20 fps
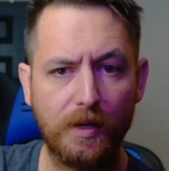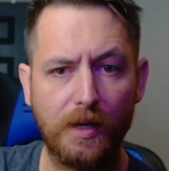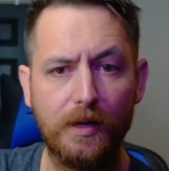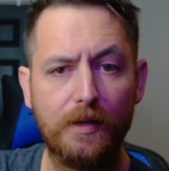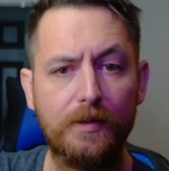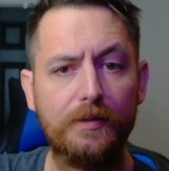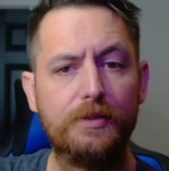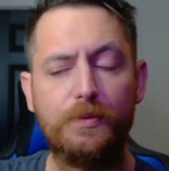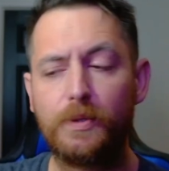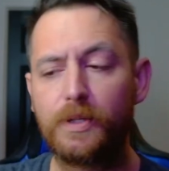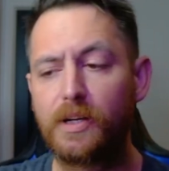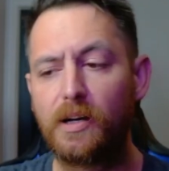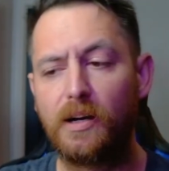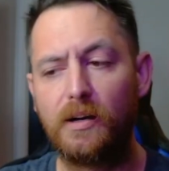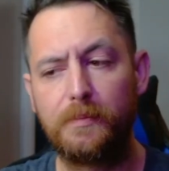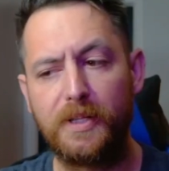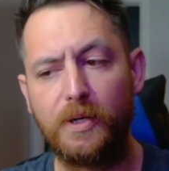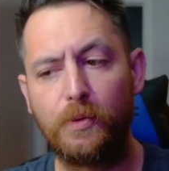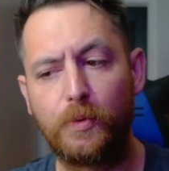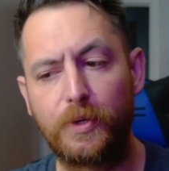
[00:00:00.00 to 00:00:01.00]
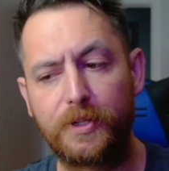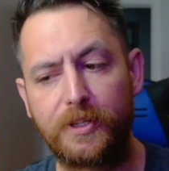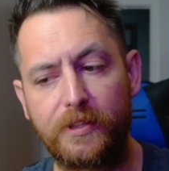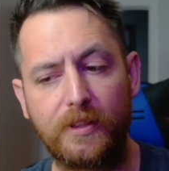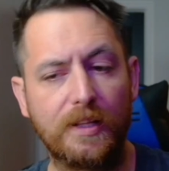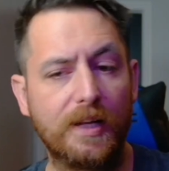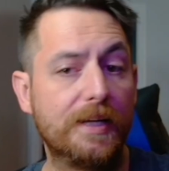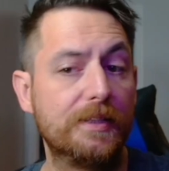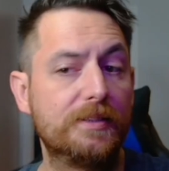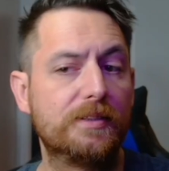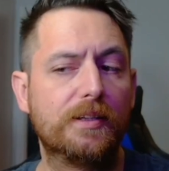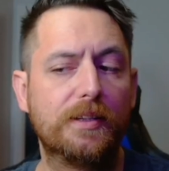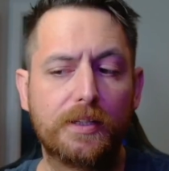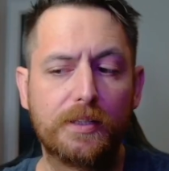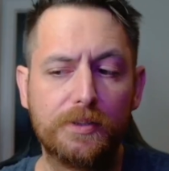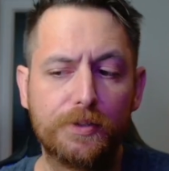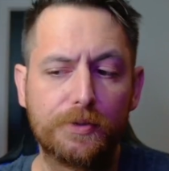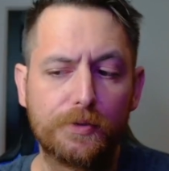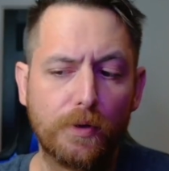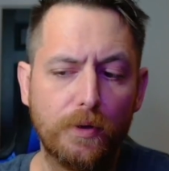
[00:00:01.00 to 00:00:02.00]
to accommodate one of the lights on the
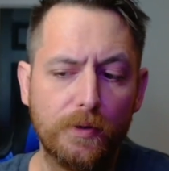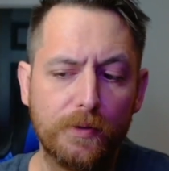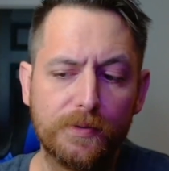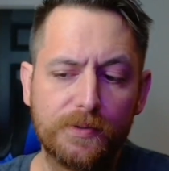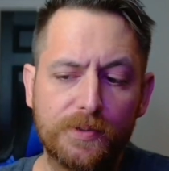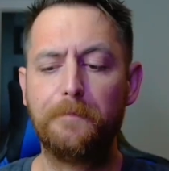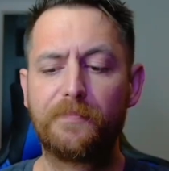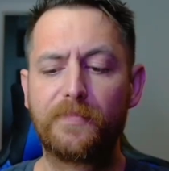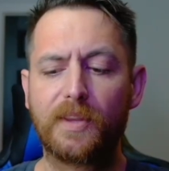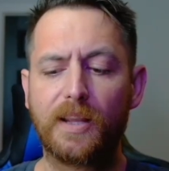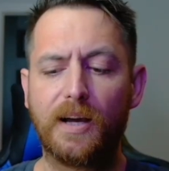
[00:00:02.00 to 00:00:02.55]
controllers.